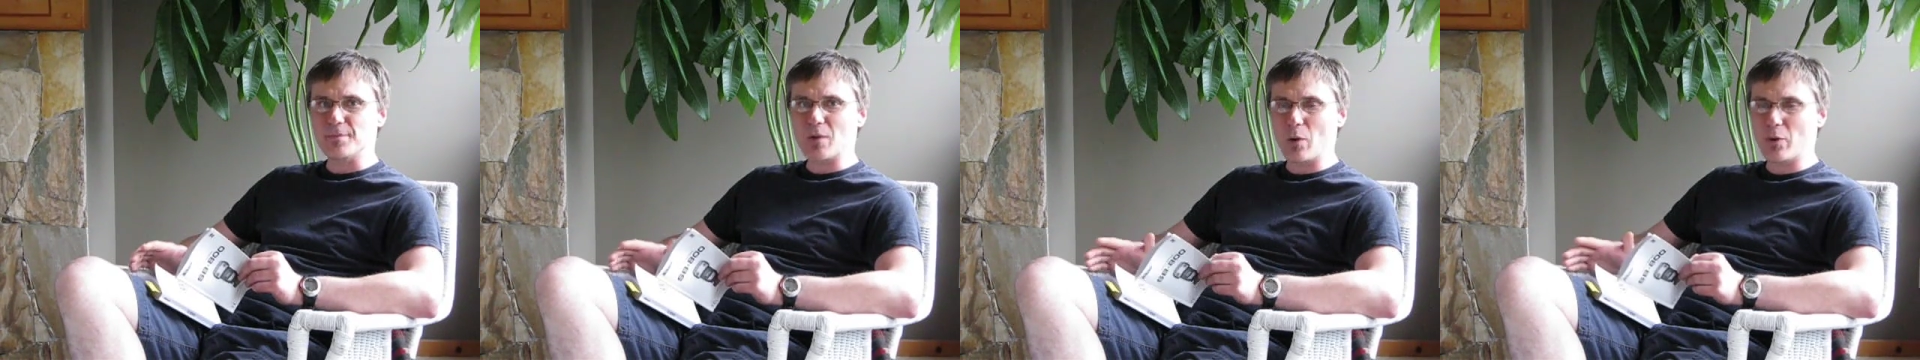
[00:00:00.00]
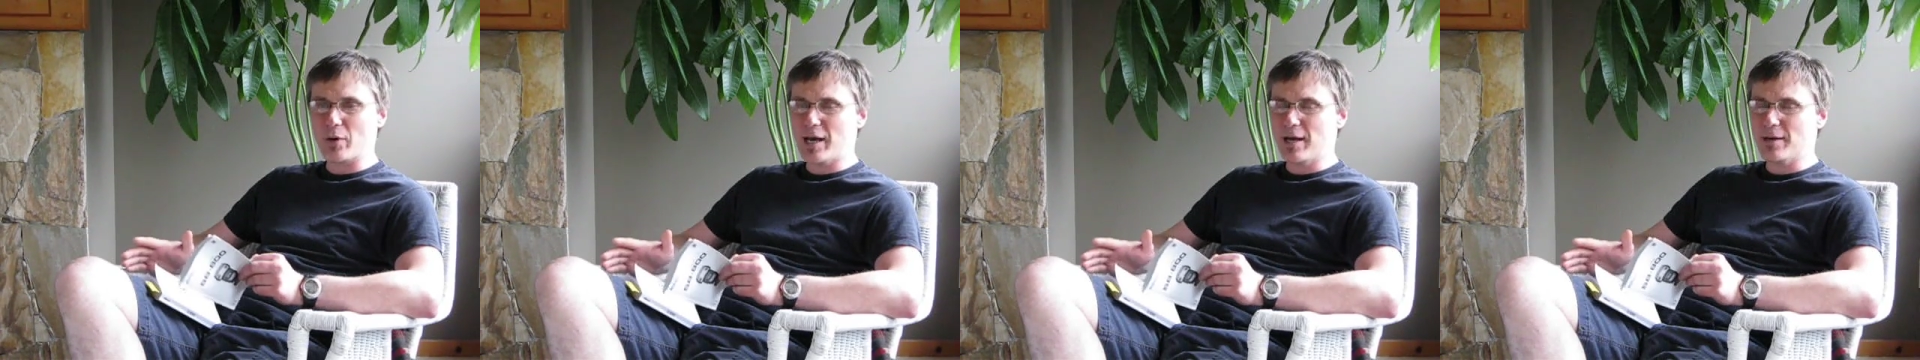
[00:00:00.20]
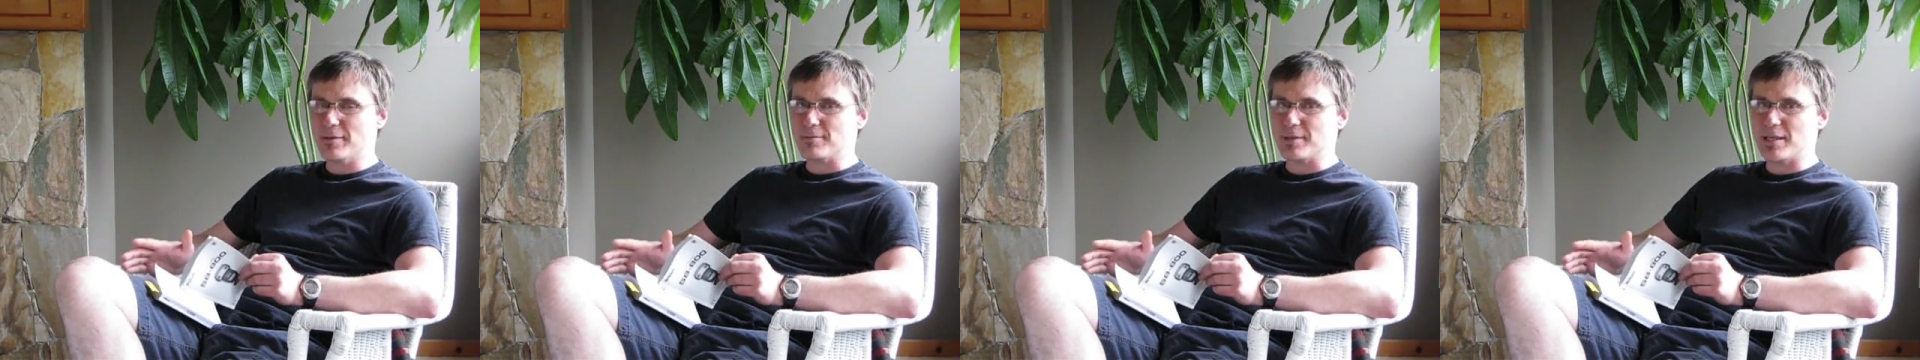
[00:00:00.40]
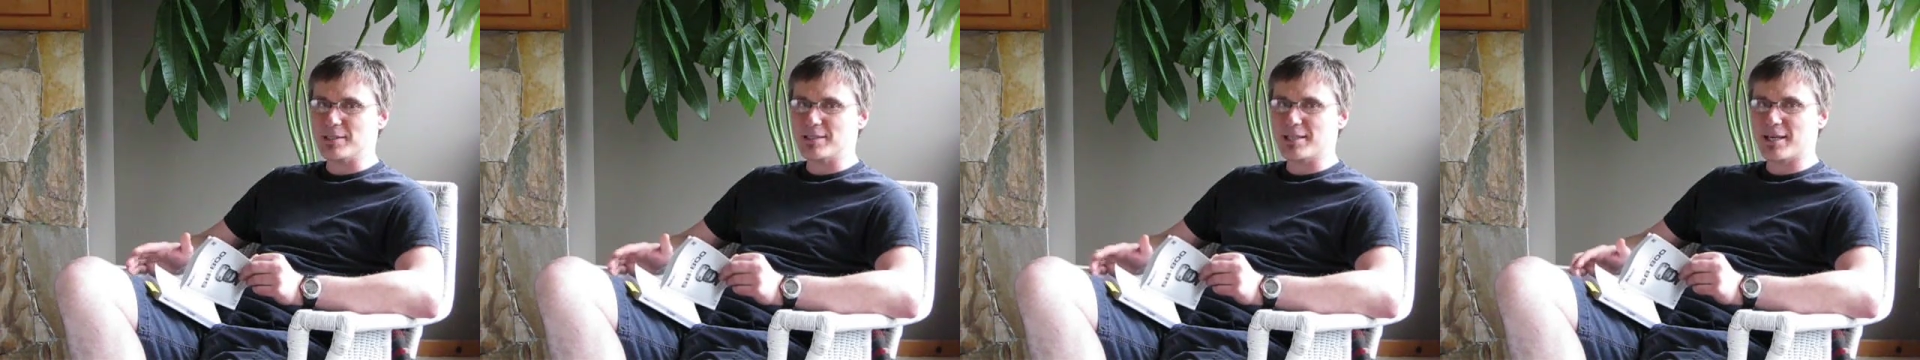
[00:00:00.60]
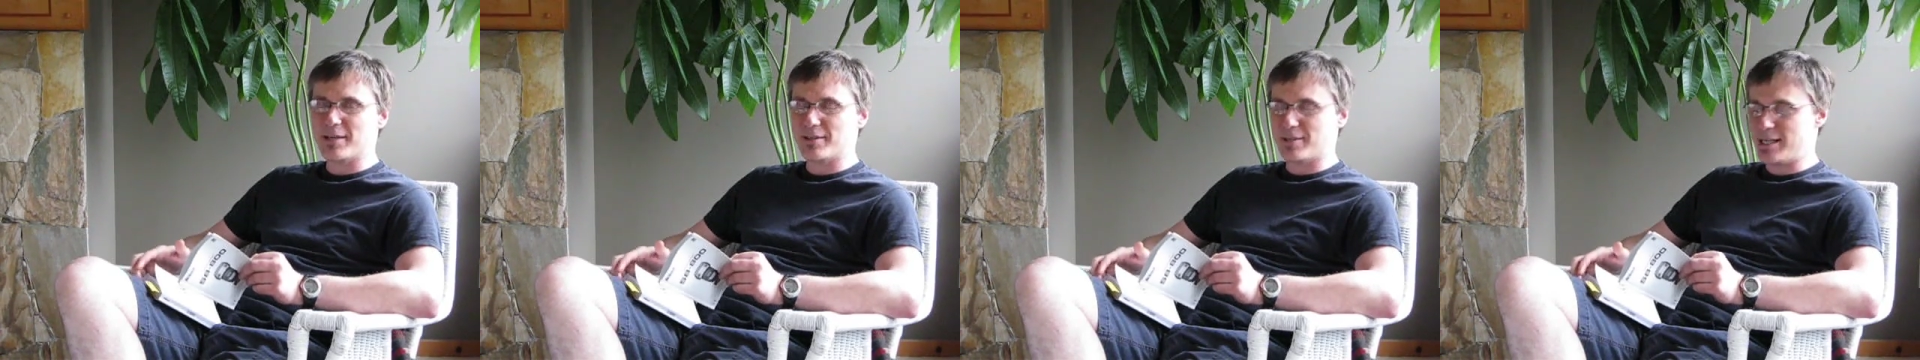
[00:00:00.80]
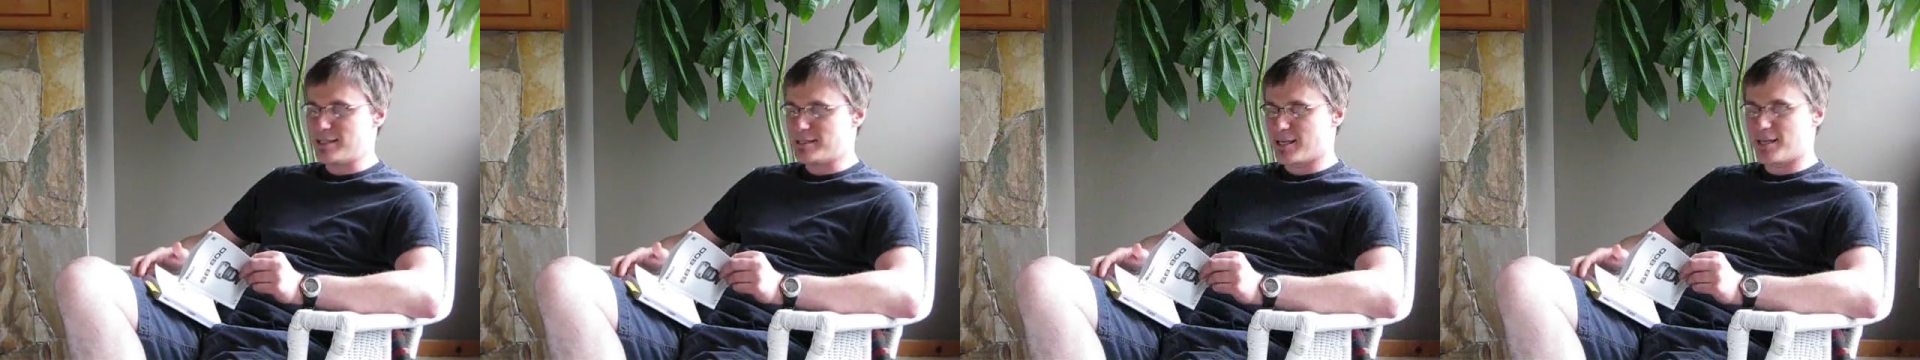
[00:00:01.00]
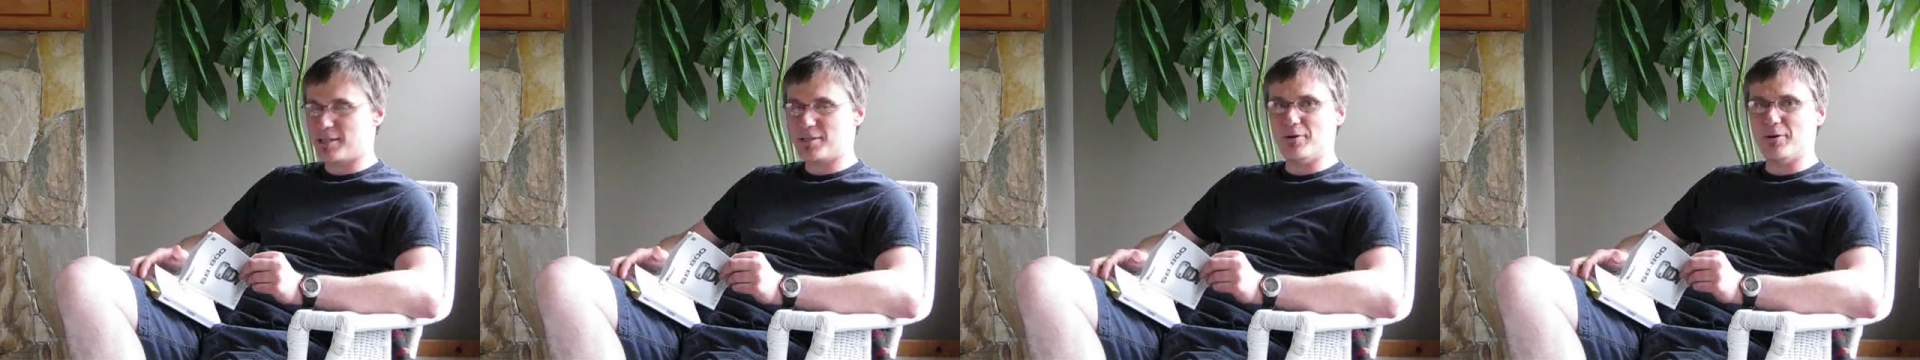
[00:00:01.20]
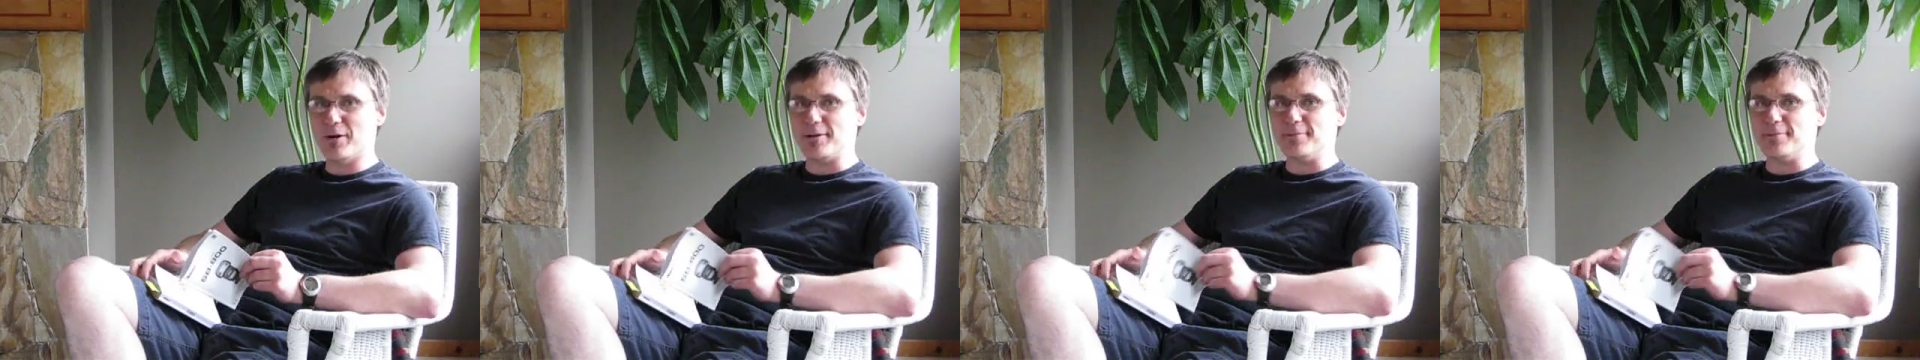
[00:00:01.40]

Okay, let's get, let's get to